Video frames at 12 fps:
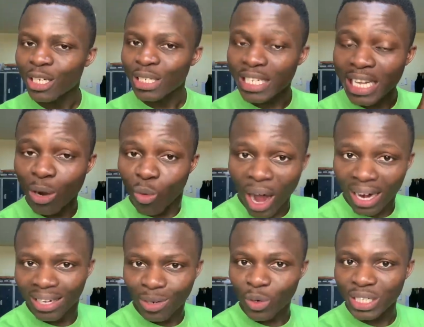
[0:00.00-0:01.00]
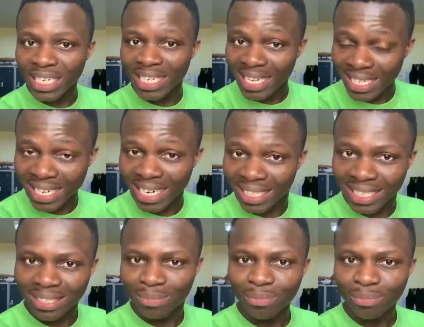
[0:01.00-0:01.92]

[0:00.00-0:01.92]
tier 1, which is the Ssnit,